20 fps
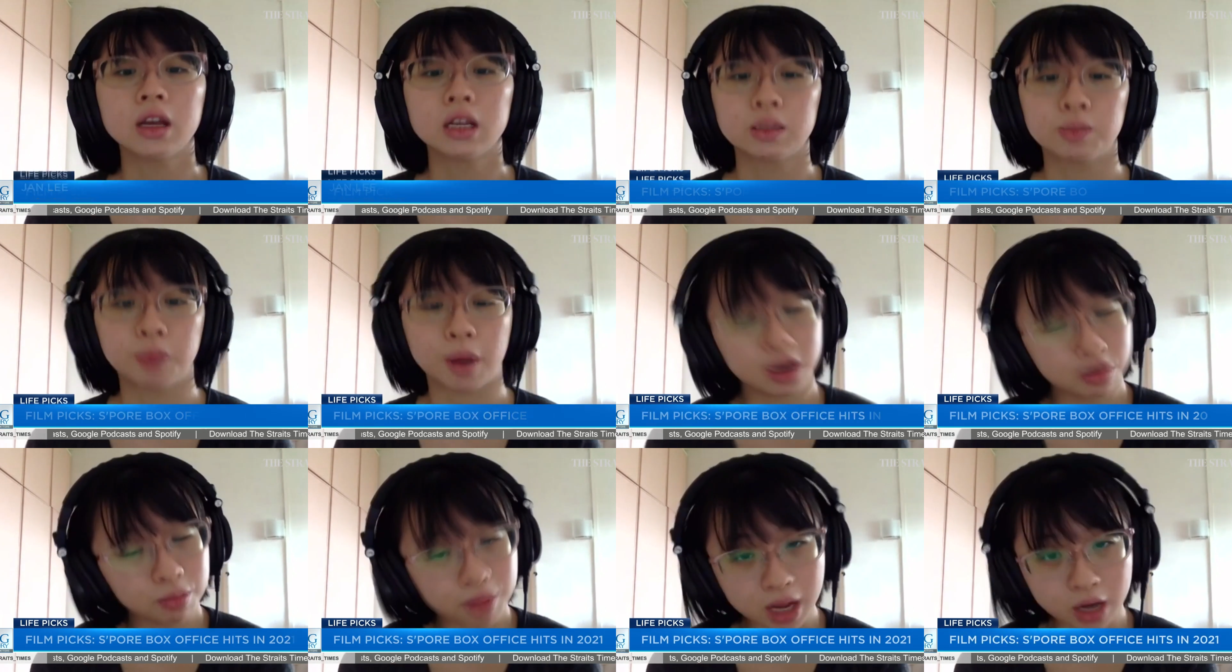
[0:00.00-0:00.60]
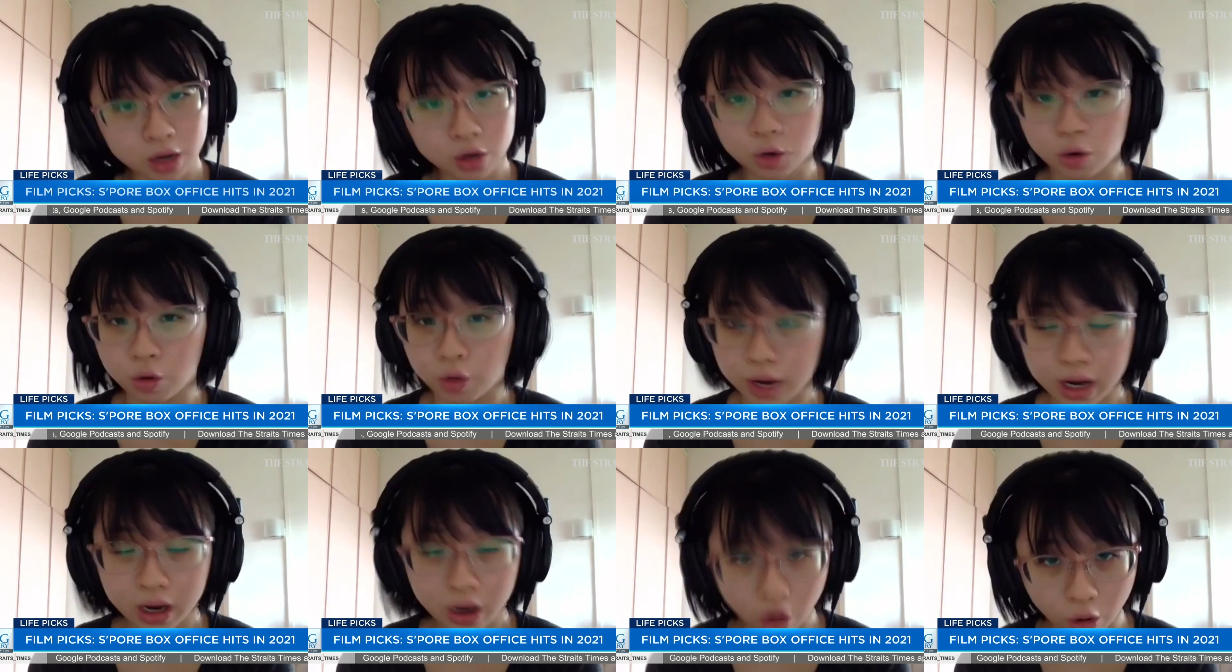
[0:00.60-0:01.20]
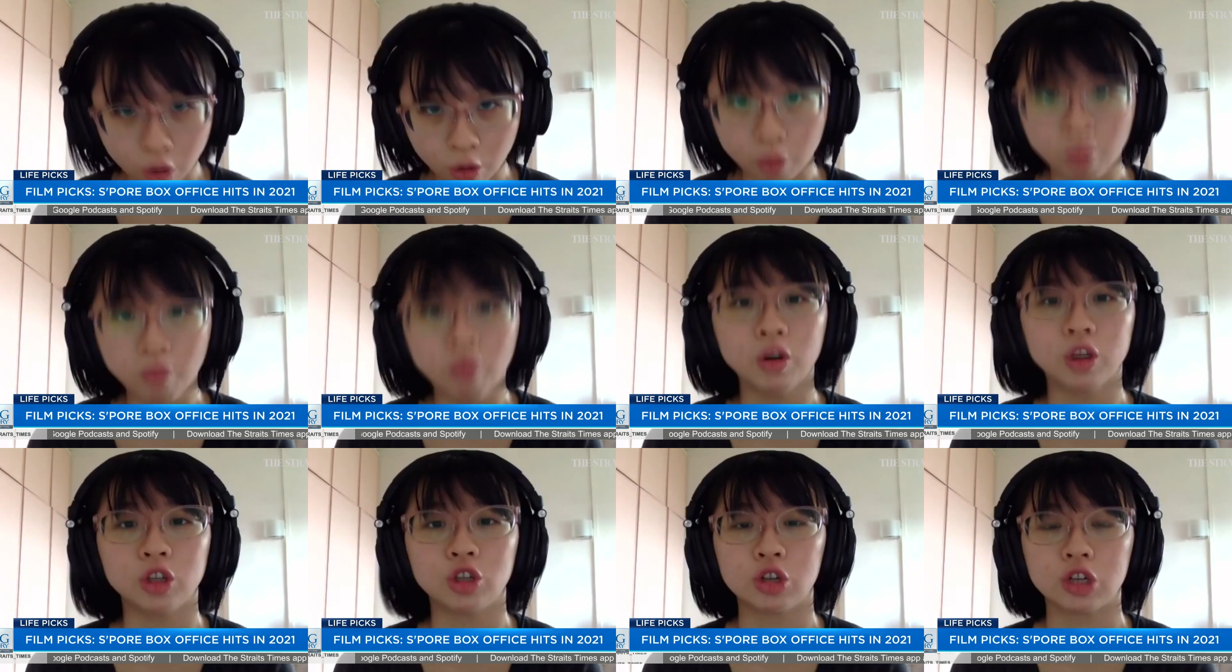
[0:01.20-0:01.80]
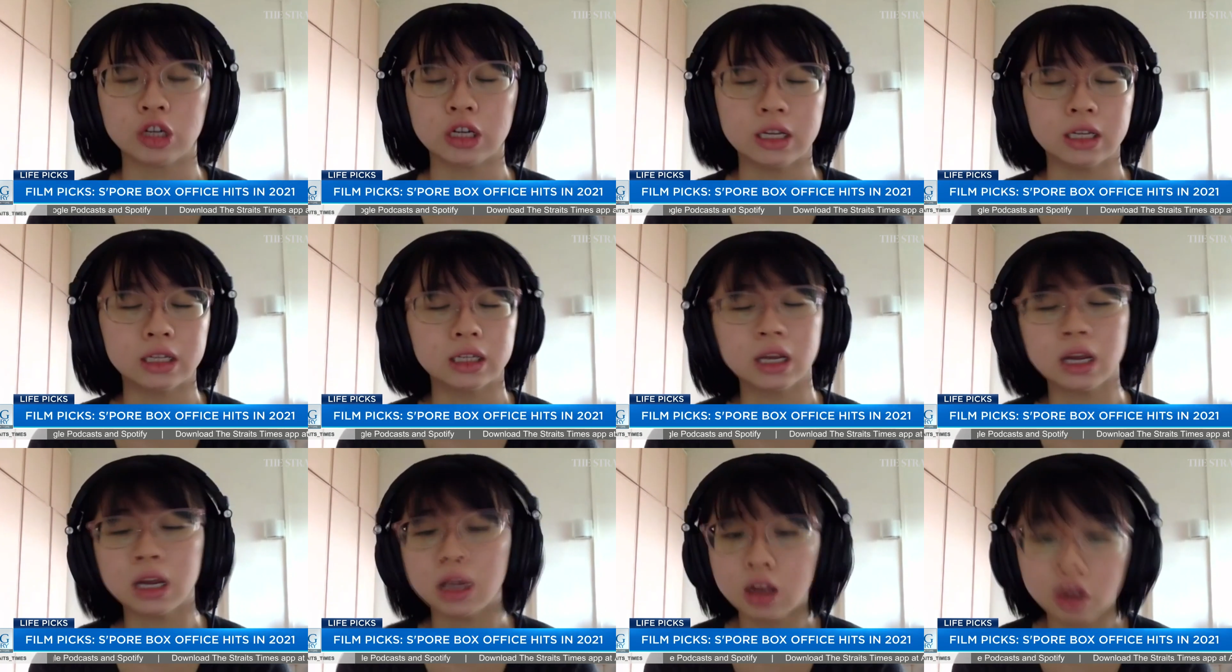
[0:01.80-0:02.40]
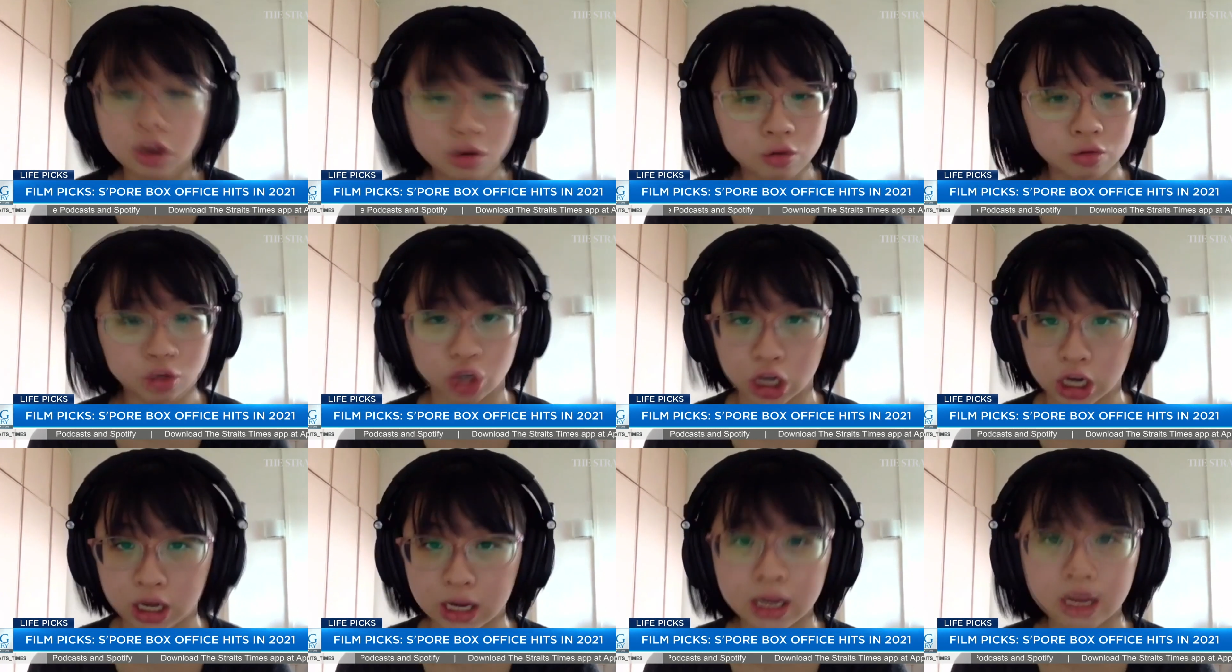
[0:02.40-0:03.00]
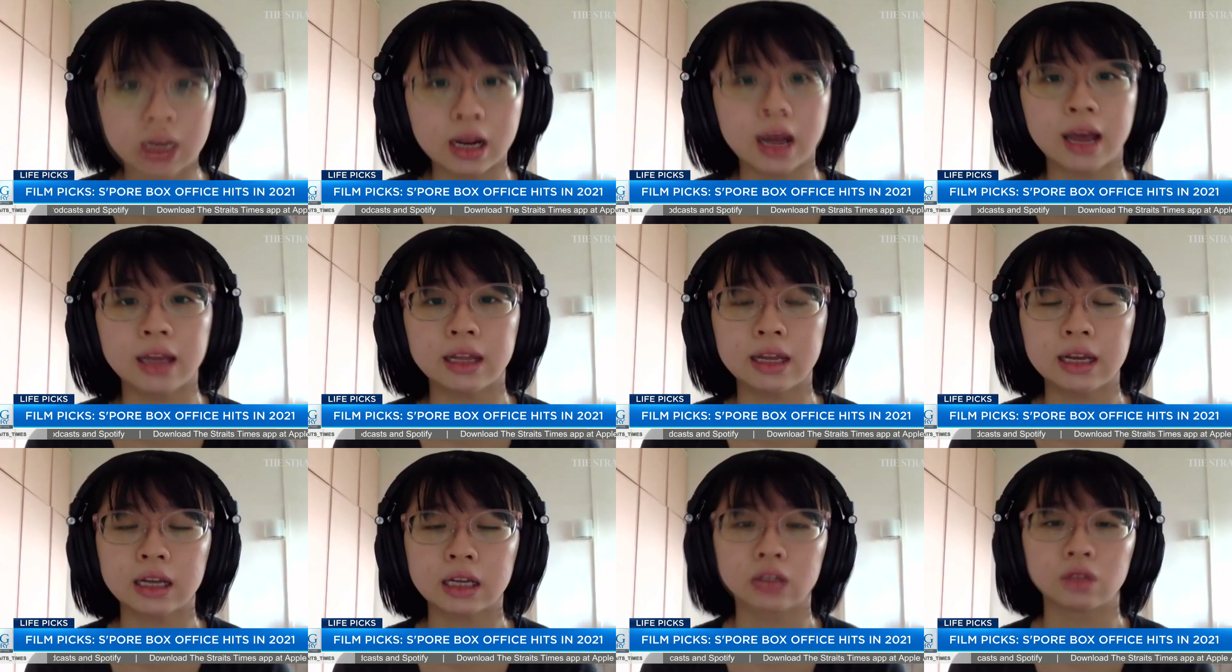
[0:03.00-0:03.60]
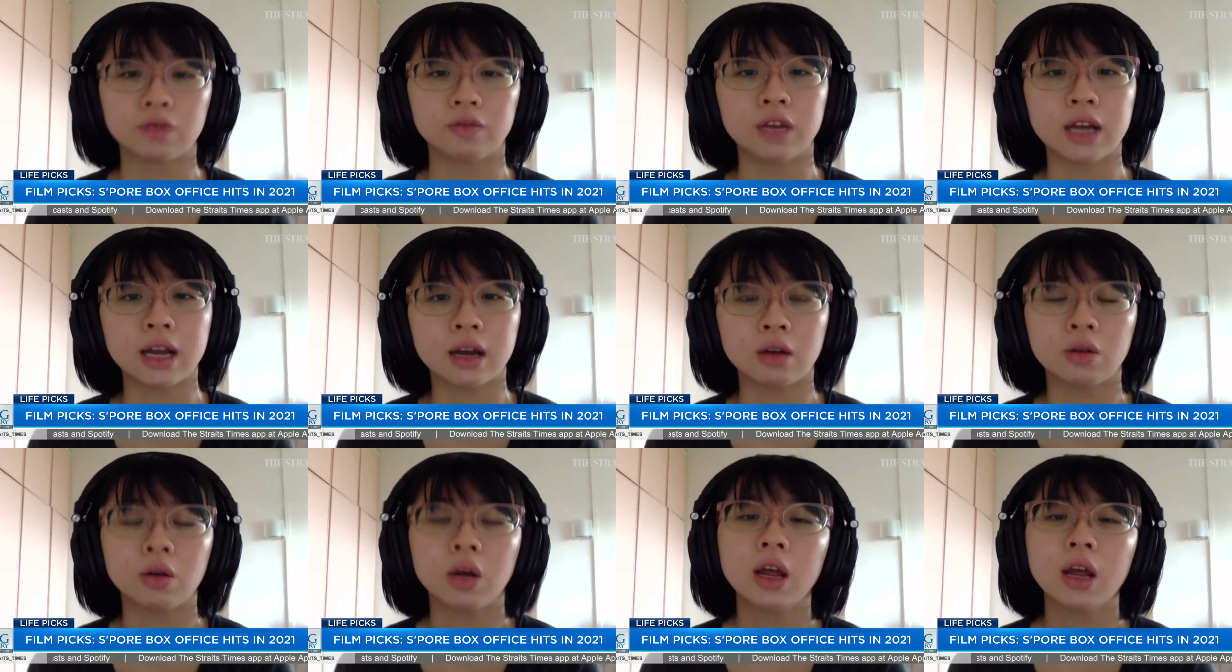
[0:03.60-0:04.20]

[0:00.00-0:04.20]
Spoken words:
Spider-Man No Way Home, which is a huge hit. I think as of now,